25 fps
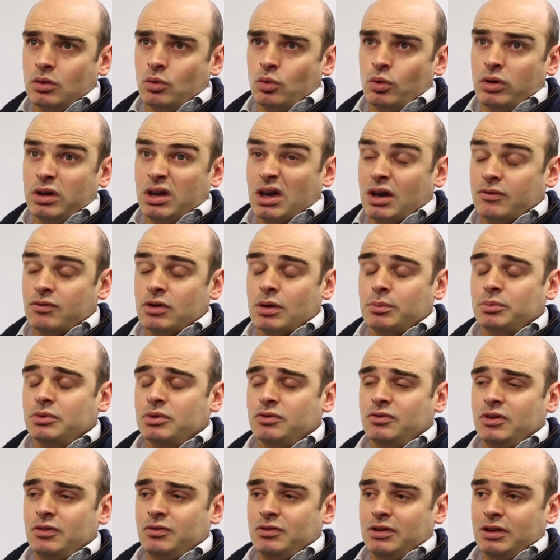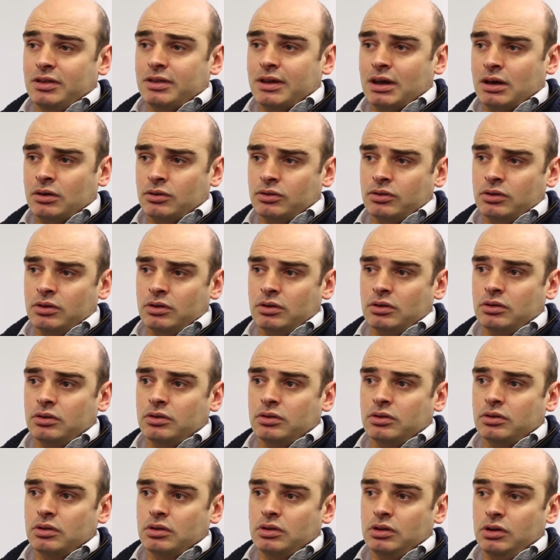We have up to 50,000
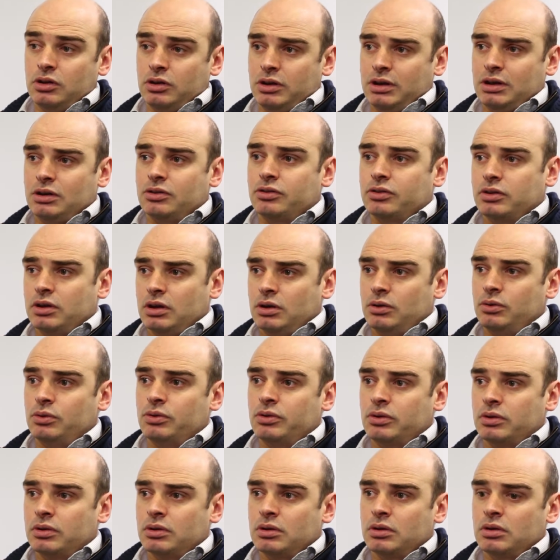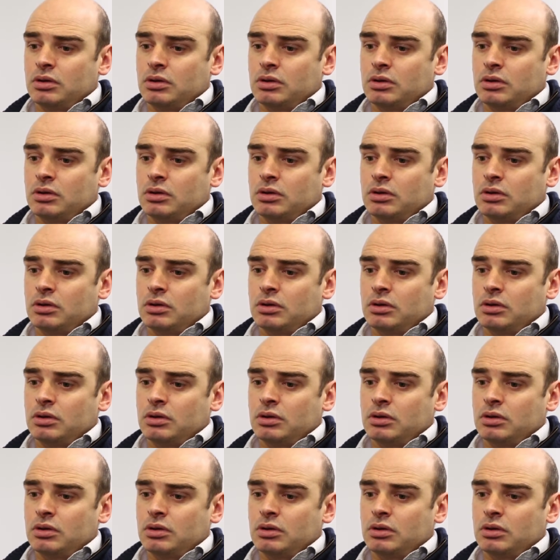unique SKUs,